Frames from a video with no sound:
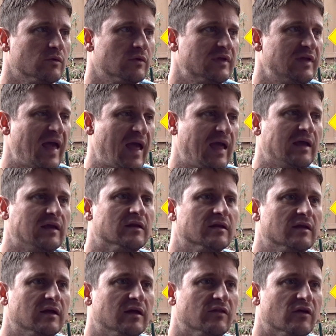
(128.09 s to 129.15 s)
gained
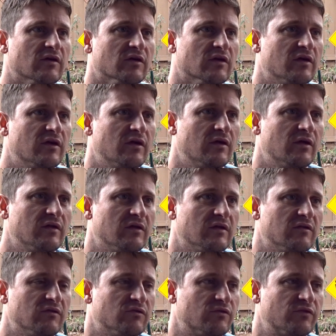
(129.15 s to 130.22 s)
in the
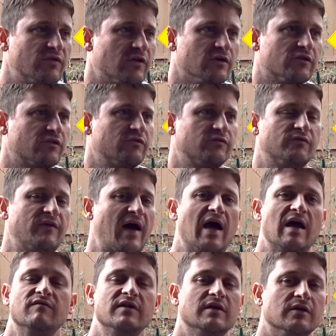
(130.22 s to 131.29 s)
first
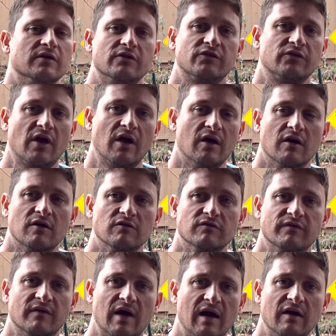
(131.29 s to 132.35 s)
5 years of
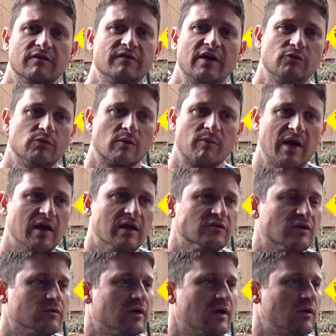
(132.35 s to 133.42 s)
our Facebook page
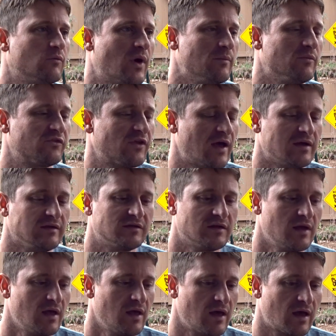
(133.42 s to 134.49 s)
and website
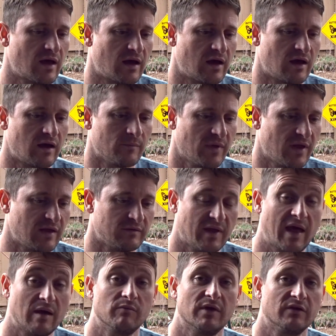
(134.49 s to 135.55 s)

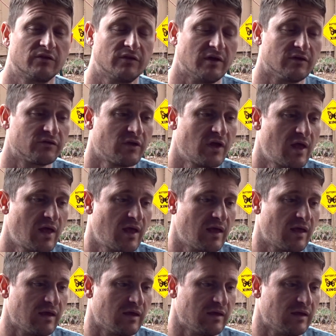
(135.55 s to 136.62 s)
and business
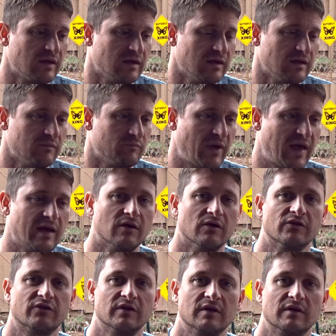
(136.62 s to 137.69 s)

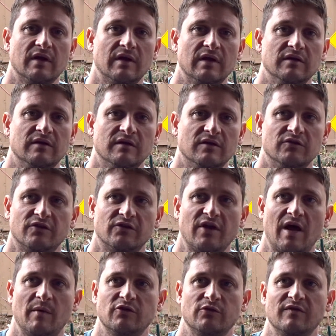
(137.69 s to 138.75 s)
pales into just how
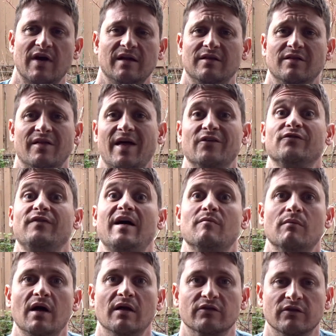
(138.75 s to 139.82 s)
much we've gotten in the last 5
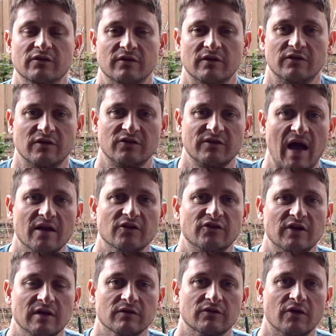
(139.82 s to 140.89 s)
months. It's
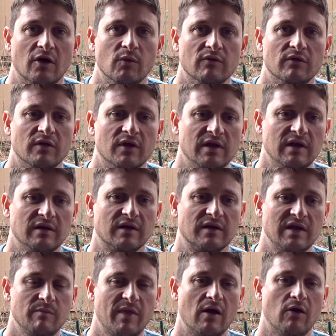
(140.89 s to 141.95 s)
astonishing. So we really need to
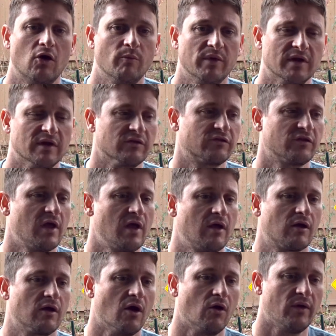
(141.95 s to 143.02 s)
keep that openness
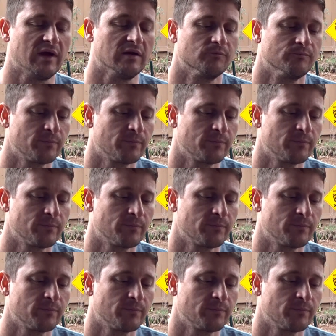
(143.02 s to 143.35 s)
going,